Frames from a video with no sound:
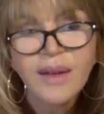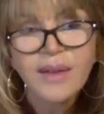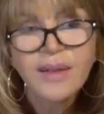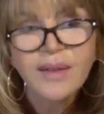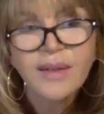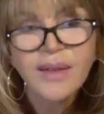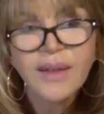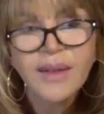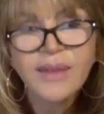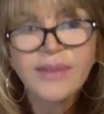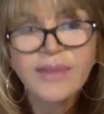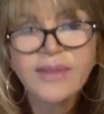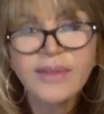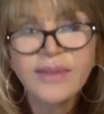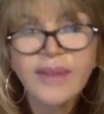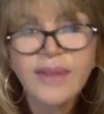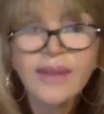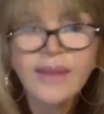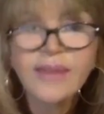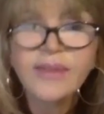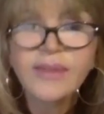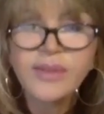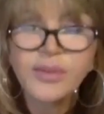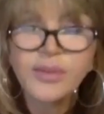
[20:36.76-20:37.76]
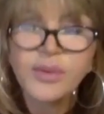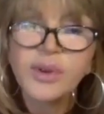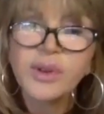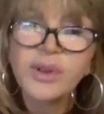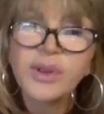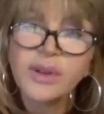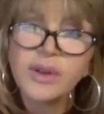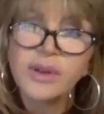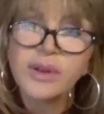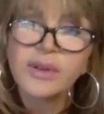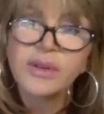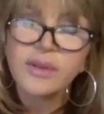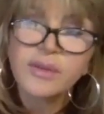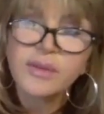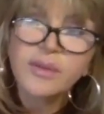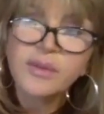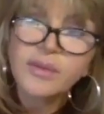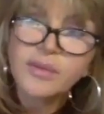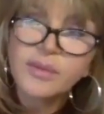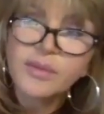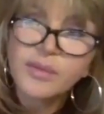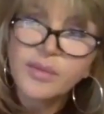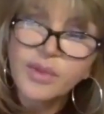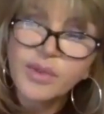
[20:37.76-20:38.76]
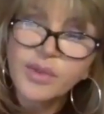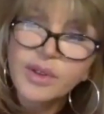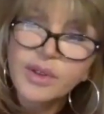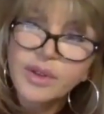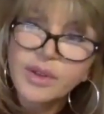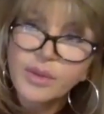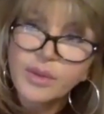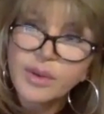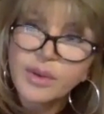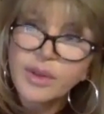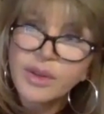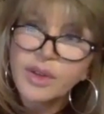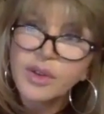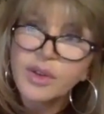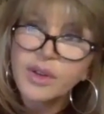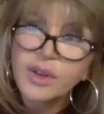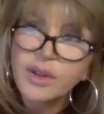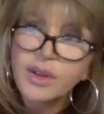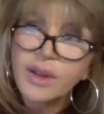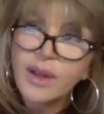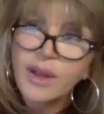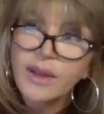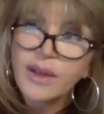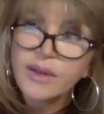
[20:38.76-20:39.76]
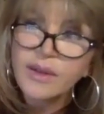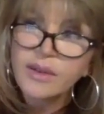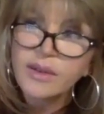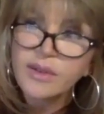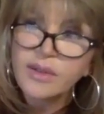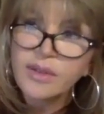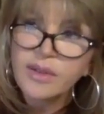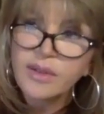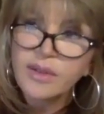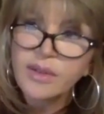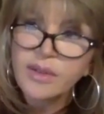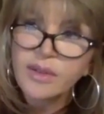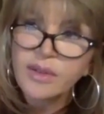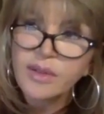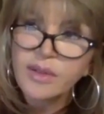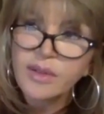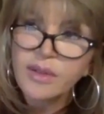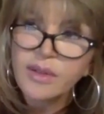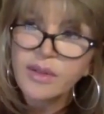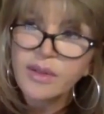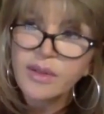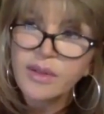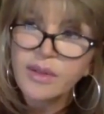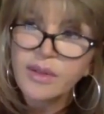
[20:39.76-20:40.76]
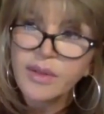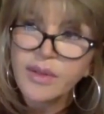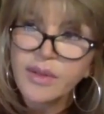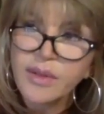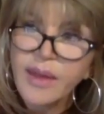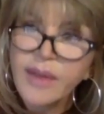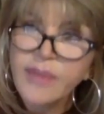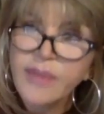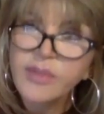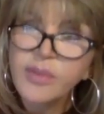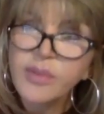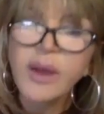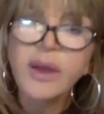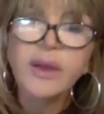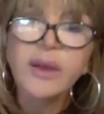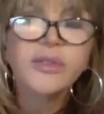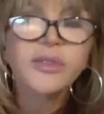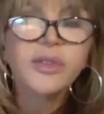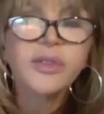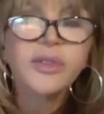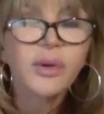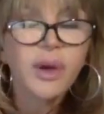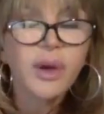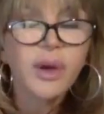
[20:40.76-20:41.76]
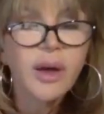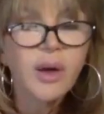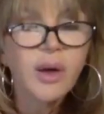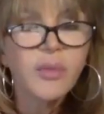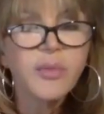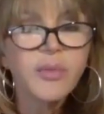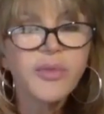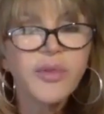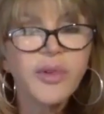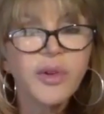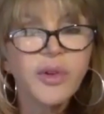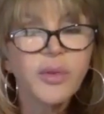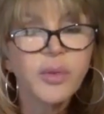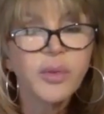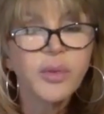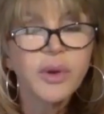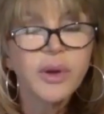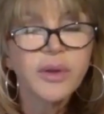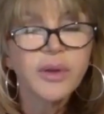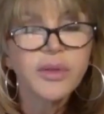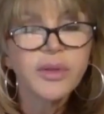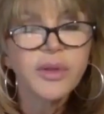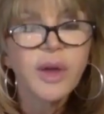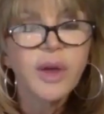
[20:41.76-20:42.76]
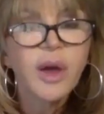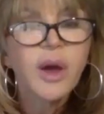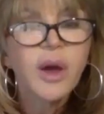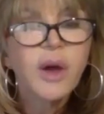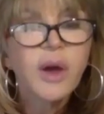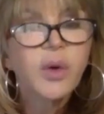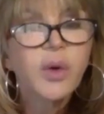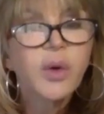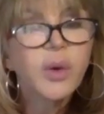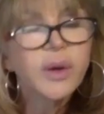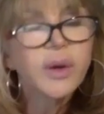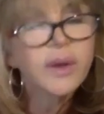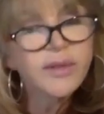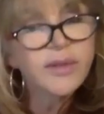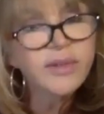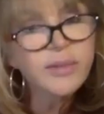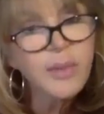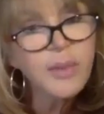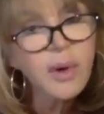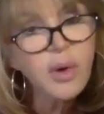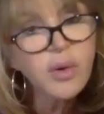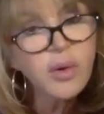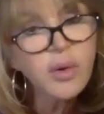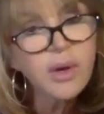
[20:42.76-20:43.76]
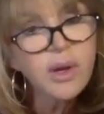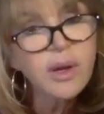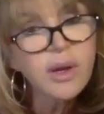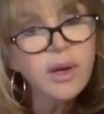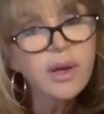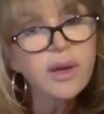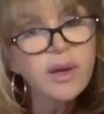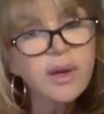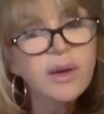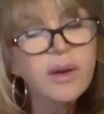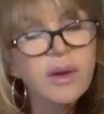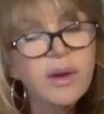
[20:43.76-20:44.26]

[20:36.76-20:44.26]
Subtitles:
That's really, really, really good. And that's why it's so helpful with quitting smoking,